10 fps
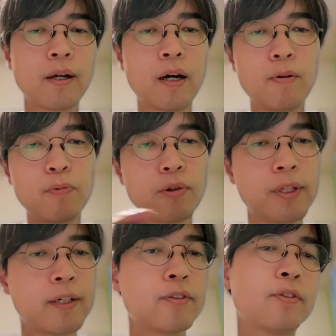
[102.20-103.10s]
our
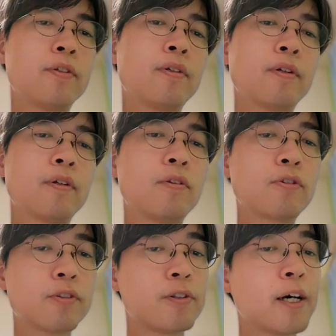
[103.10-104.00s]
product
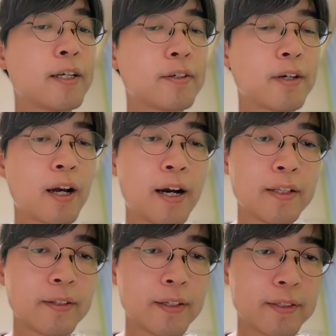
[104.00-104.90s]
looks like
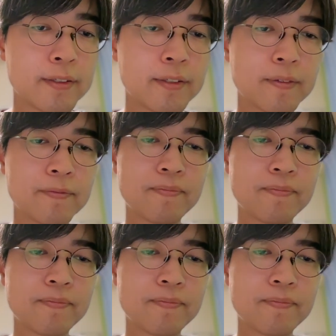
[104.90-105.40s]
kind this.